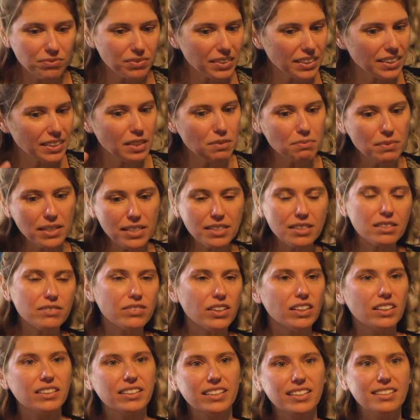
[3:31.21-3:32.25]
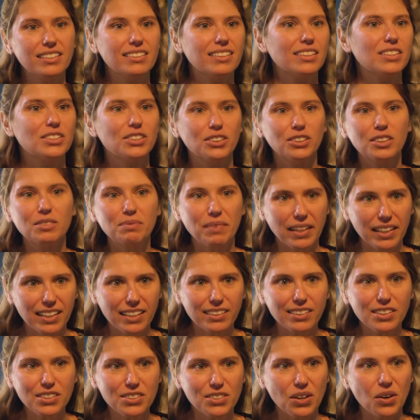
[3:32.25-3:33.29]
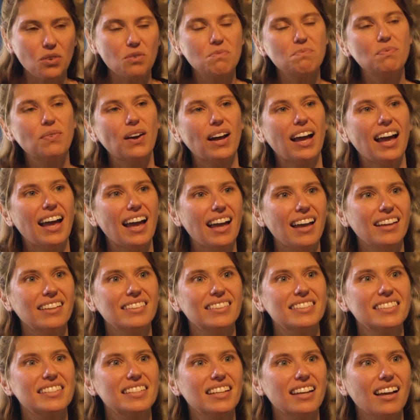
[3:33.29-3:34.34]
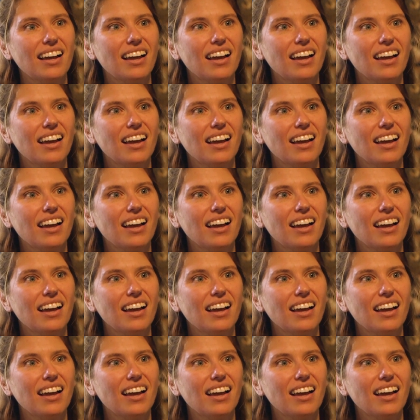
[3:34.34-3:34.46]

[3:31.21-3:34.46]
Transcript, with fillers: In the midst of all this, I started making the soap, and